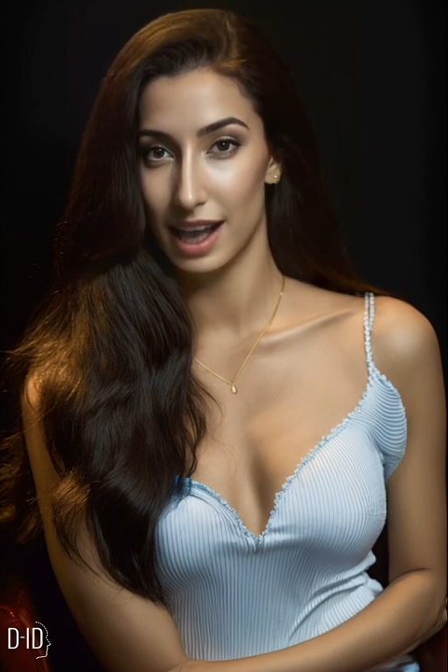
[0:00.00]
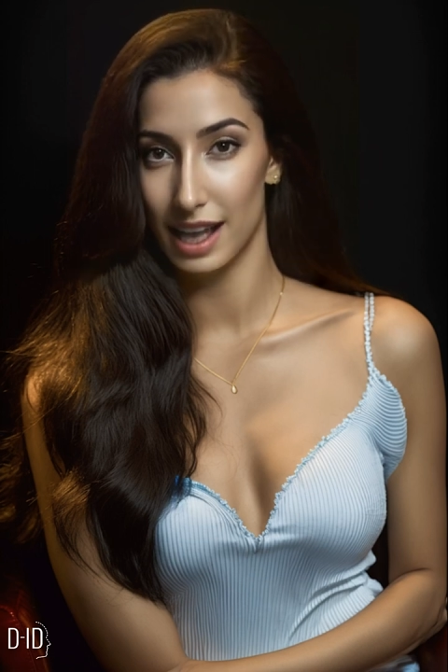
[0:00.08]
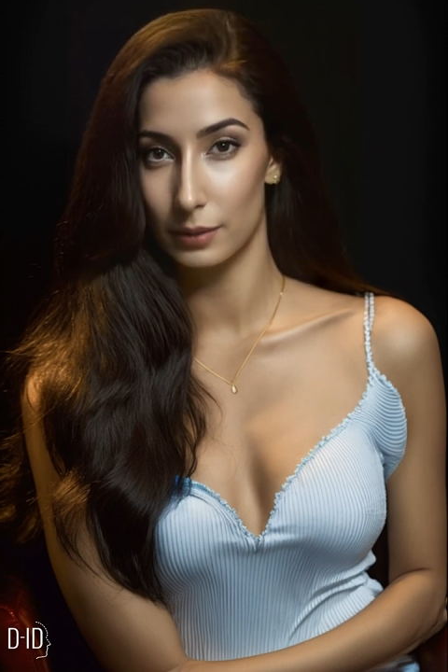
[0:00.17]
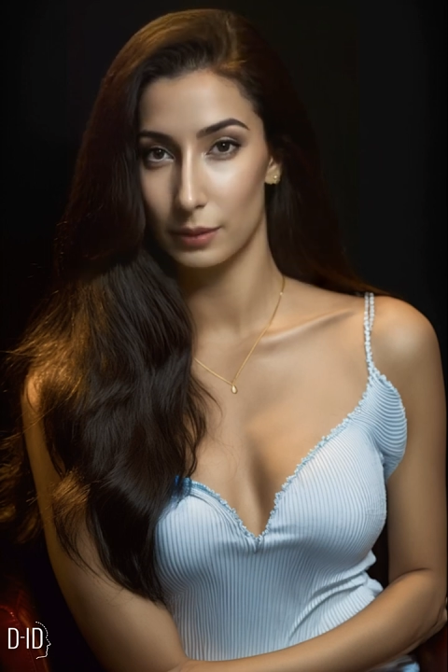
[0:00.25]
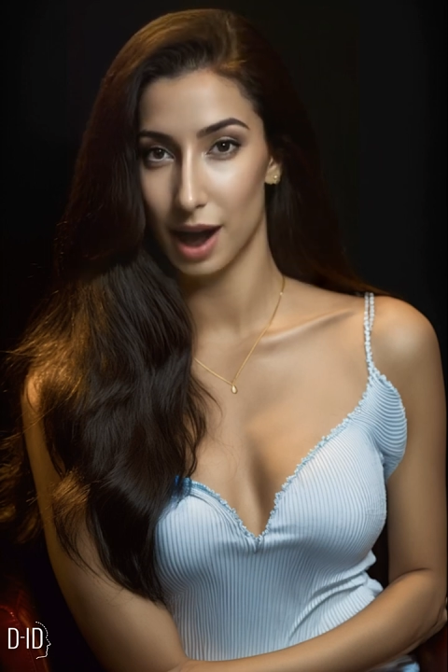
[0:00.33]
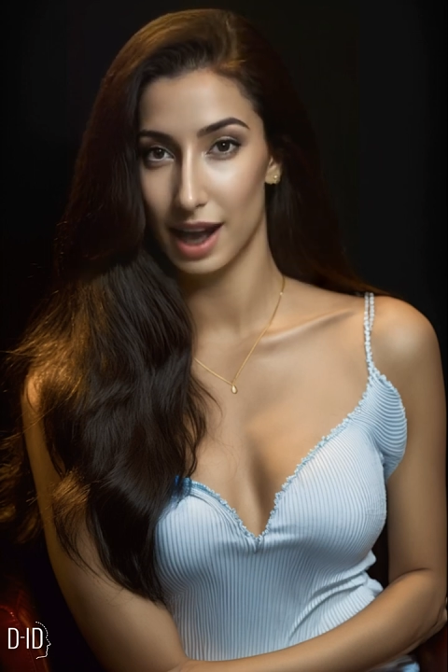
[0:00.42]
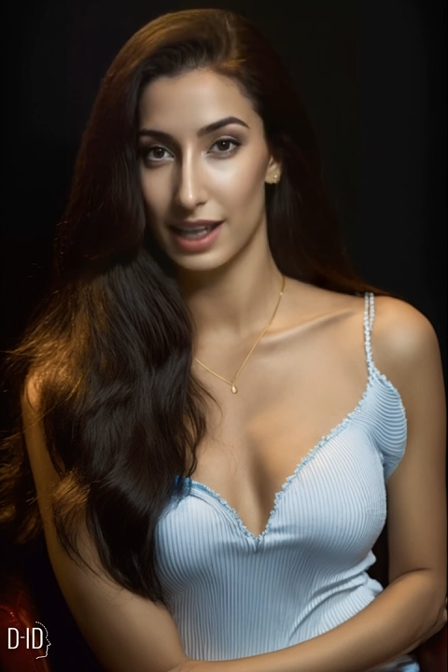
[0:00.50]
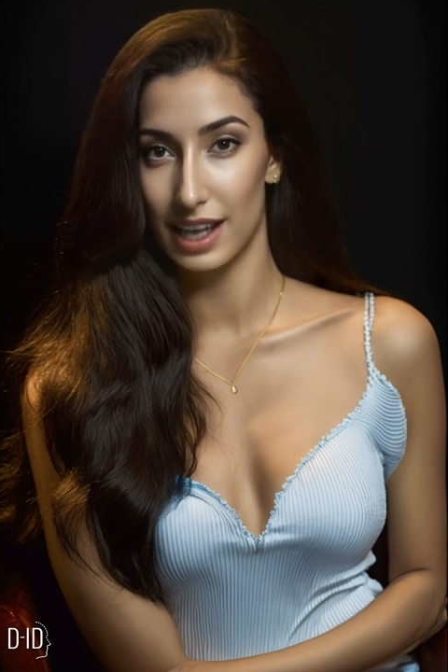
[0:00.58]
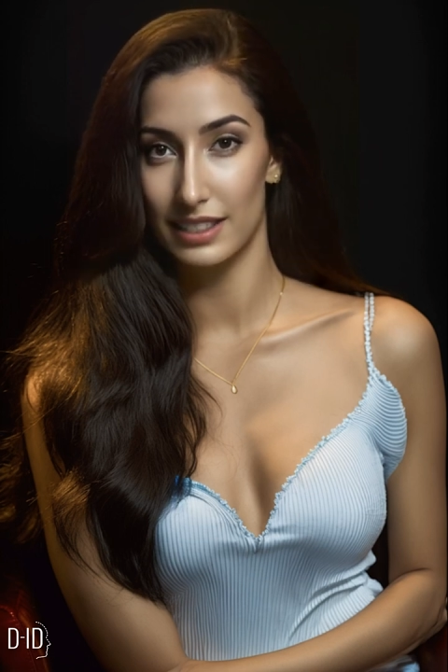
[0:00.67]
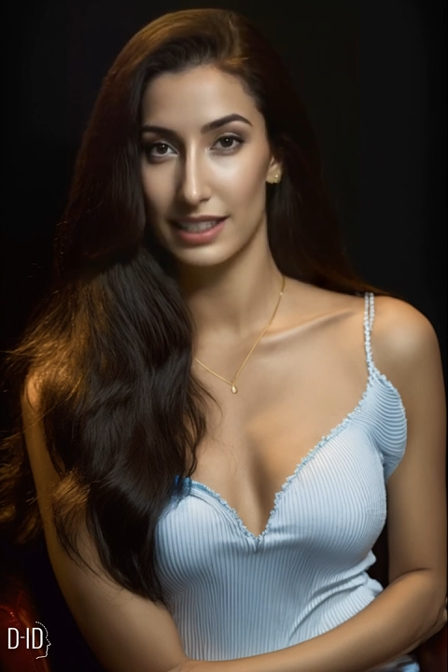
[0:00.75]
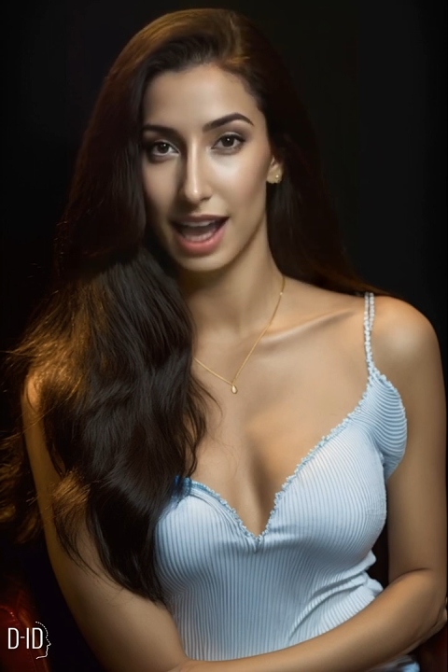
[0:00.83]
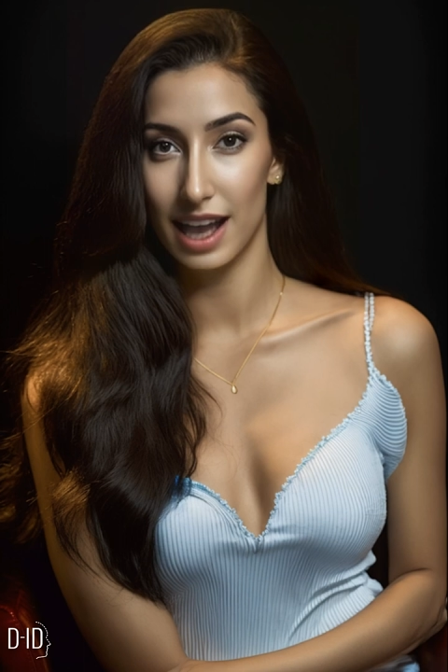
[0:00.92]
and a body
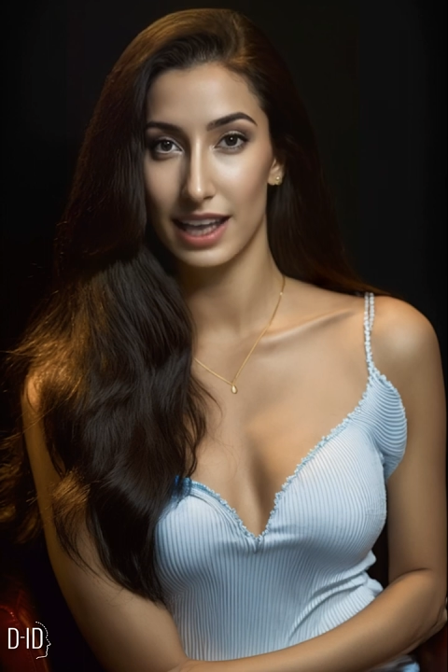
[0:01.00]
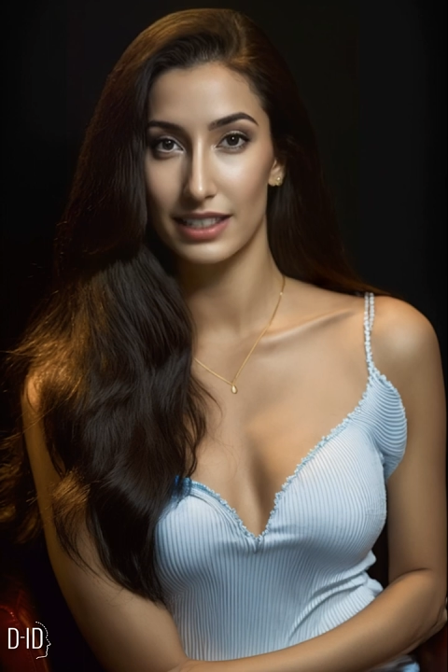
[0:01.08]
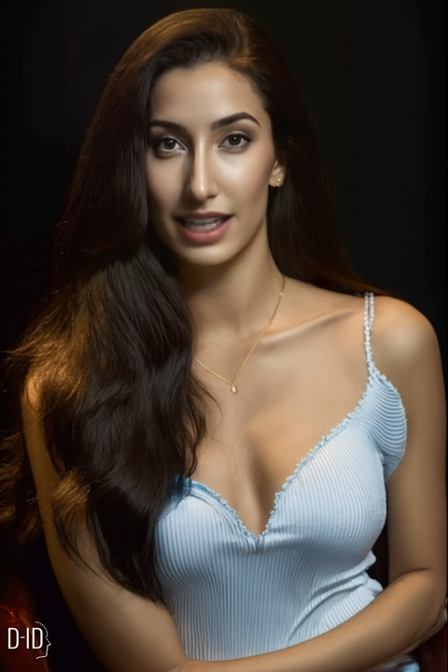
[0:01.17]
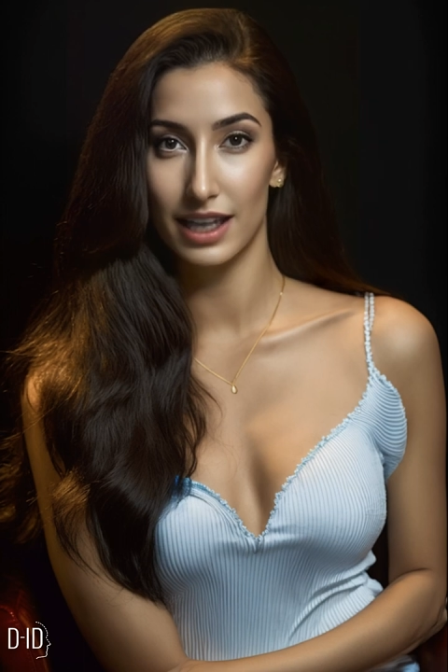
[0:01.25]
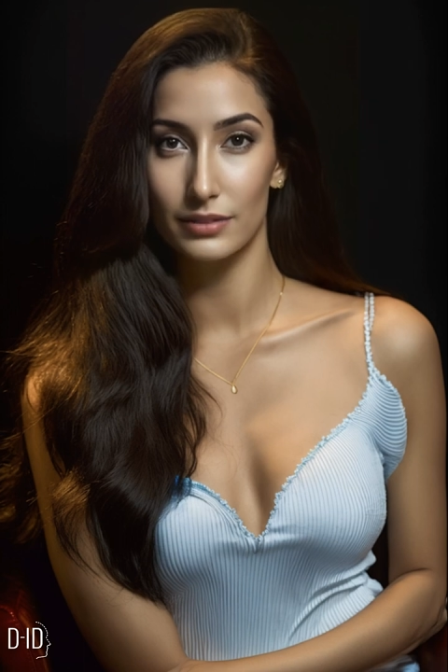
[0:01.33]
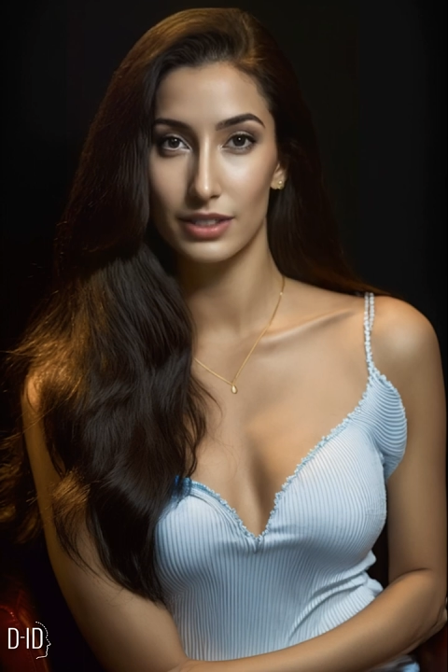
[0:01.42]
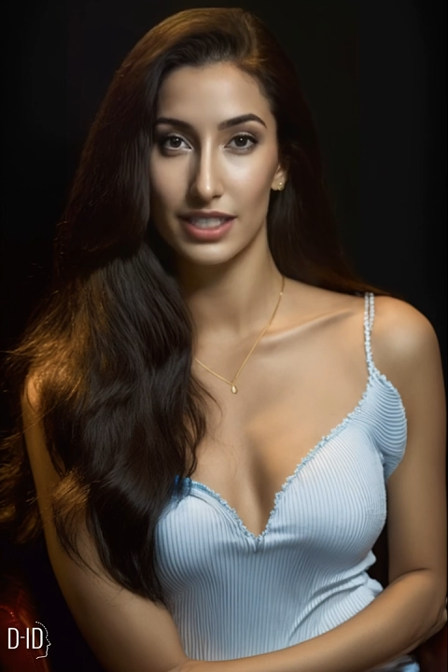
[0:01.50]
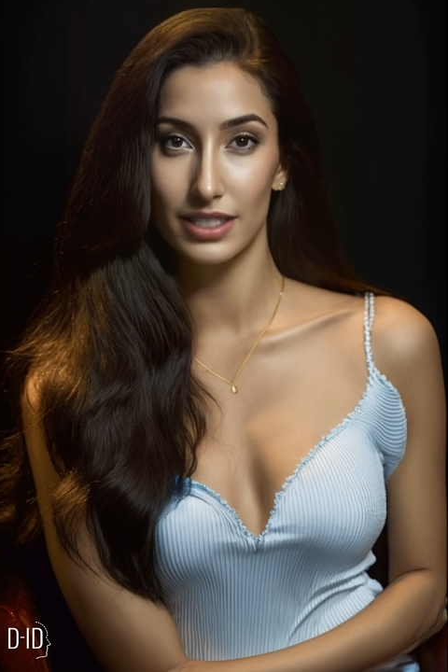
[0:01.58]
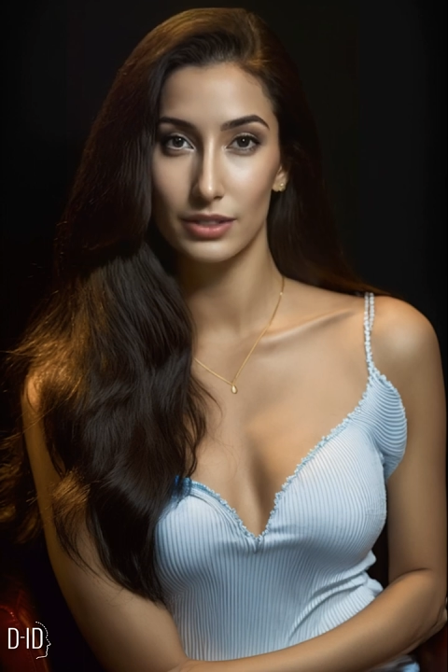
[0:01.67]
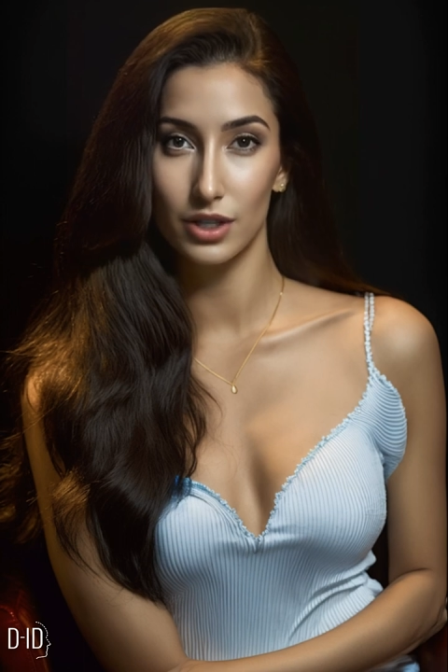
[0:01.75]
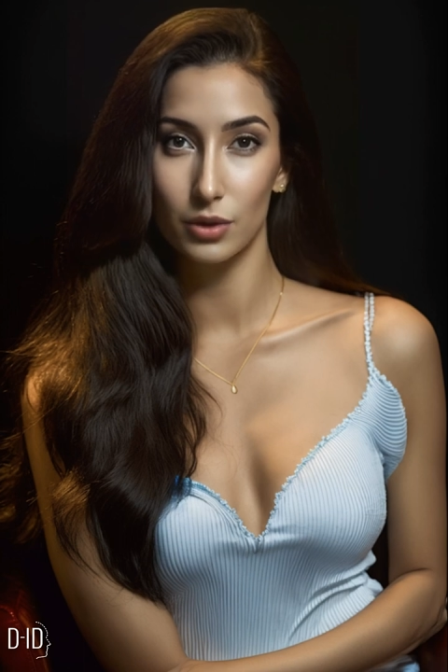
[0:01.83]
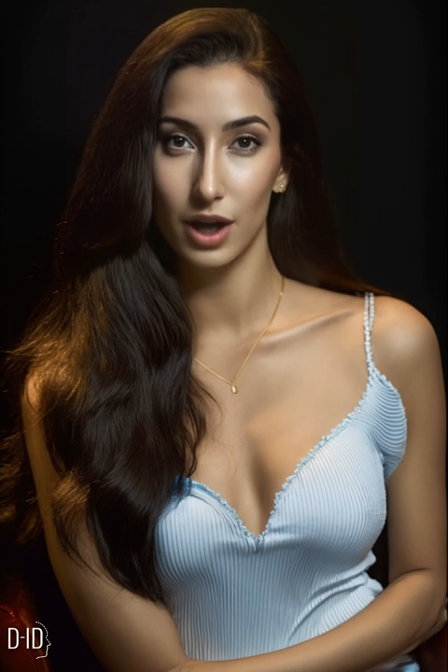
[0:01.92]
is lying lifeless
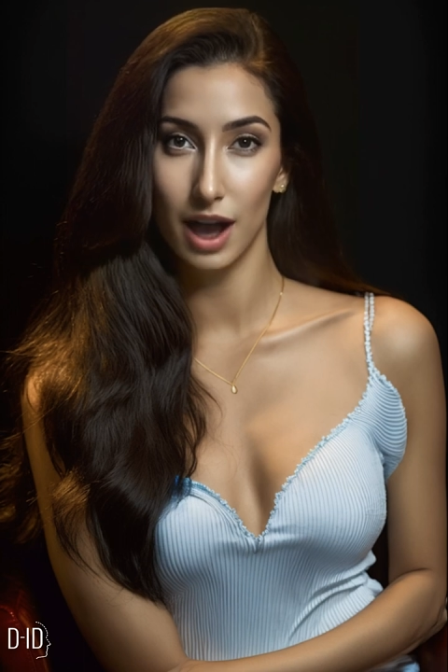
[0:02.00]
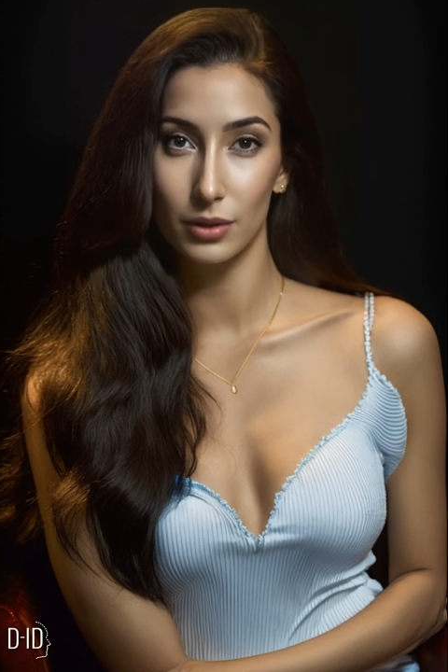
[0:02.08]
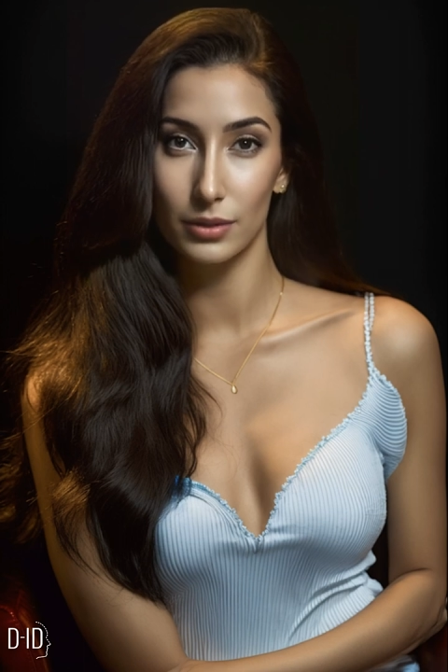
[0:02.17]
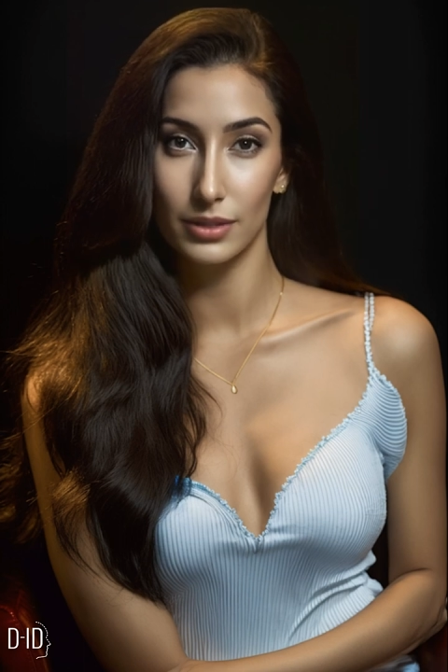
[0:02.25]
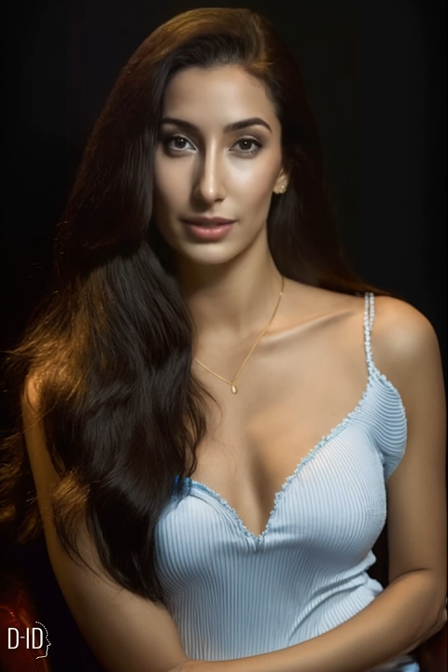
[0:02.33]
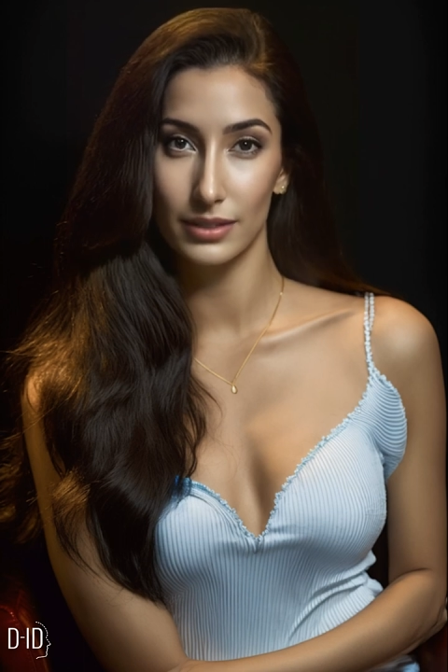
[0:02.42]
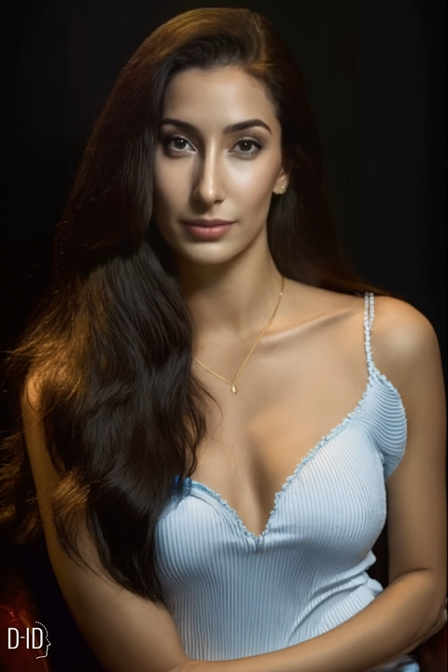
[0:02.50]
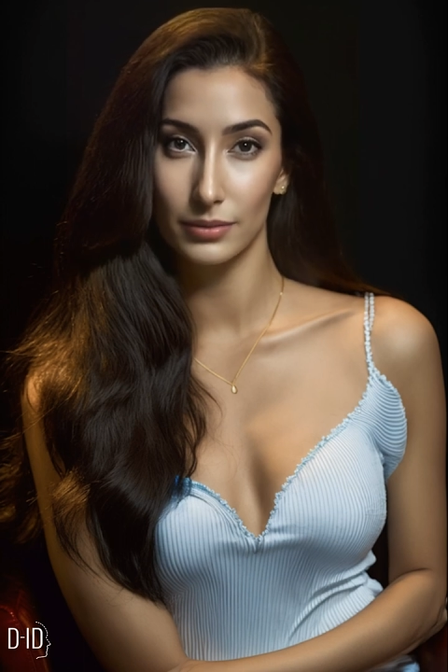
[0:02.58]
on the ground.